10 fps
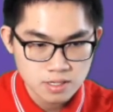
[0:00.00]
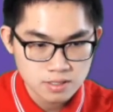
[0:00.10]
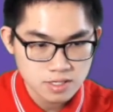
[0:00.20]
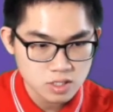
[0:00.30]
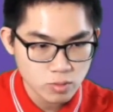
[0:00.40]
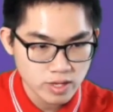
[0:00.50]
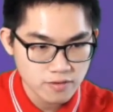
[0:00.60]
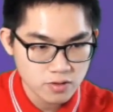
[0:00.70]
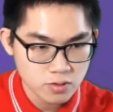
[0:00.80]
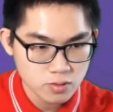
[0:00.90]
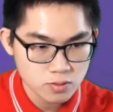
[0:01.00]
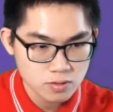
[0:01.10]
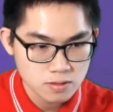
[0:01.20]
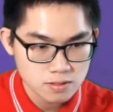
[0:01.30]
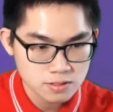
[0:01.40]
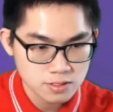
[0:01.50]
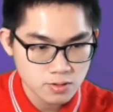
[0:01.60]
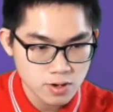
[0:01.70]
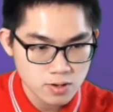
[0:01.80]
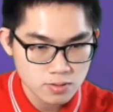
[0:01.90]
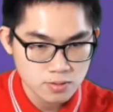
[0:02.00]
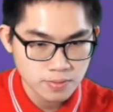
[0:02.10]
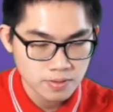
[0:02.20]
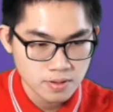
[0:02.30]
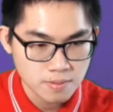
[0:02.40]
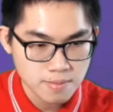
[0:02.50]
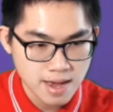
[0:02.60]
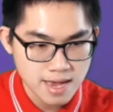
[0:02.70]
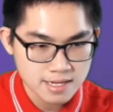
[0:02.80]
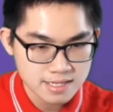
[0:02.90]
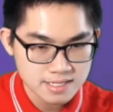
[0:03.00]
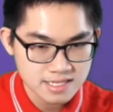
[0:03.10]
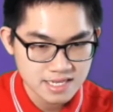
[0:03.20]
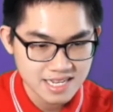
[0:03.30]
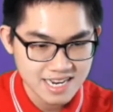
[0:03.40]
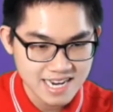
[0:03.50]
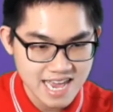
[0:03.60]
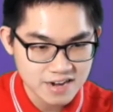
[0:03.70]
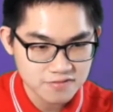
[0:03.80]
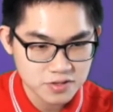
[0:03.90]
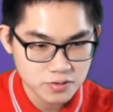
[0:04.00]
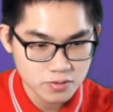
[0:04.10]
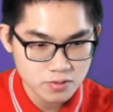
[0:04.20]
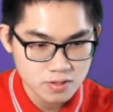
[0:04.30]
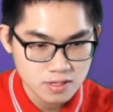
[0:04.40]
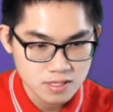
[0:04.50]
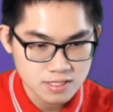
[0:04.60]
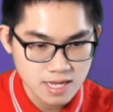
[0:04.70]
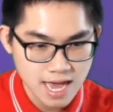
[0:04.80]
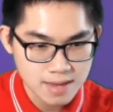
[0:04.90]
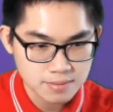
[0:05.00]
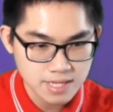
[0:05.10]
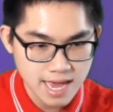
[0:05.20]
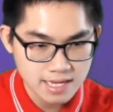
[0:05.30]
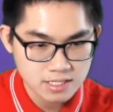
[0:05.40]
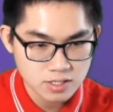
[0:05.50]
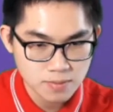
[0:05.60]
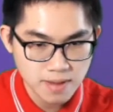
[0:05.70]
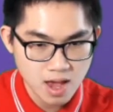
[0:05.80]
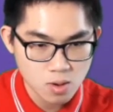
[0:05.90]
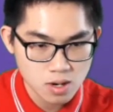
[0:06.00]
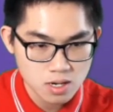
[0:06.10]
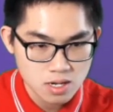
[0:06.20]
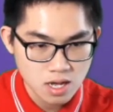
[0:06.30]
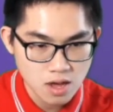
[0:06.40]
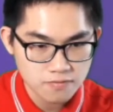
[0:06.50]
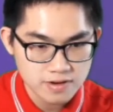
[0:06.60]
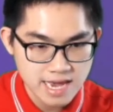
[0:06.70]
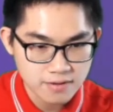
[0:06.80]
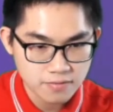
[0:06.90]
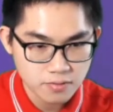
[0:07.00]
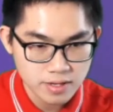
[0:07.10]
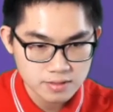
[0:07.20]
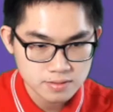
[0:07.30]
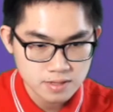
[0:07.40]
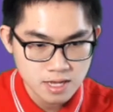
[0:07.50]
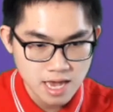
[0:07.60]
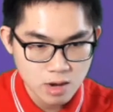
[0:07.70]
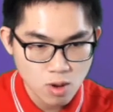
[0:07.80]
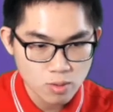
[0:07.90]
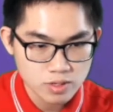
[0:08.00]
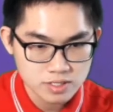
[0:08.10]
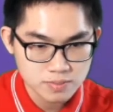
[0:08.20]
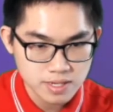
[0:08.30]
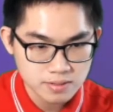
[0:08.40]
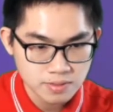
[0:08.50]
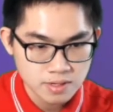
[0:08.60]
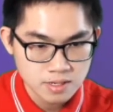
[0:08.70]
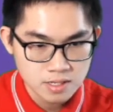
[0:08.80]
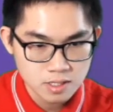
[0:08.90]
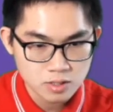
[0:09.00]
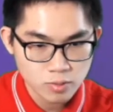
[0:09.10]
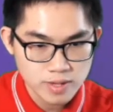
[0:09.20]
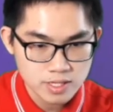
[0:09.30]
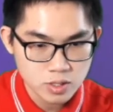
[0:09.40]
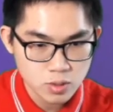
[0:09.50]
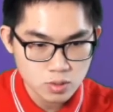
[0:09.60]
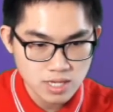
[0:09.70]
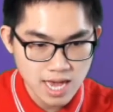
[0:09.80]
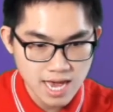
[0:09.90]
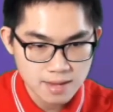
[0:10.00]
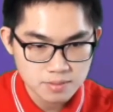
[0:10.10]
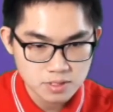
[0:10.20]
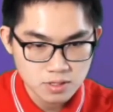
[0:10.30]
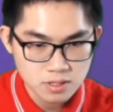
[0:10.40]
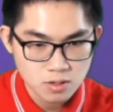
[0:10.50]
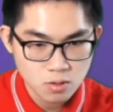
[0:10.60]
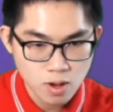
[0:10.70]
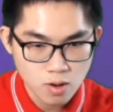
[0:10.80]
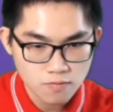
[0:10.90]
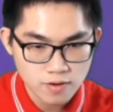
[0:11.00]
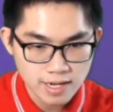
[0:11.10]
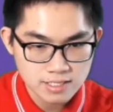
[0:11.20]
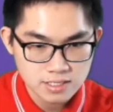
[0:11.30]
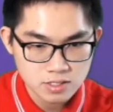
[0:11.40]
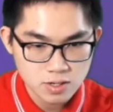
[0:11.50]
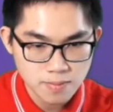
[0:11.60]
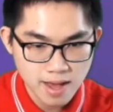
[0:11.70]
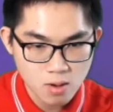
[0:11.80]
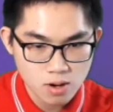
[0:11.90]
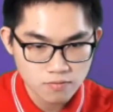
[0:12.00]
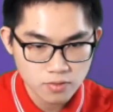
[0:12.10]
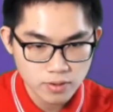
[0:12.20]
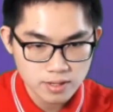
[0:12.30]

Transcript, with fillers: This will give you 0 minus negative 2 times x to the power of negative 3. And what would this be? This would be 2 times 1 over x to the power of 3.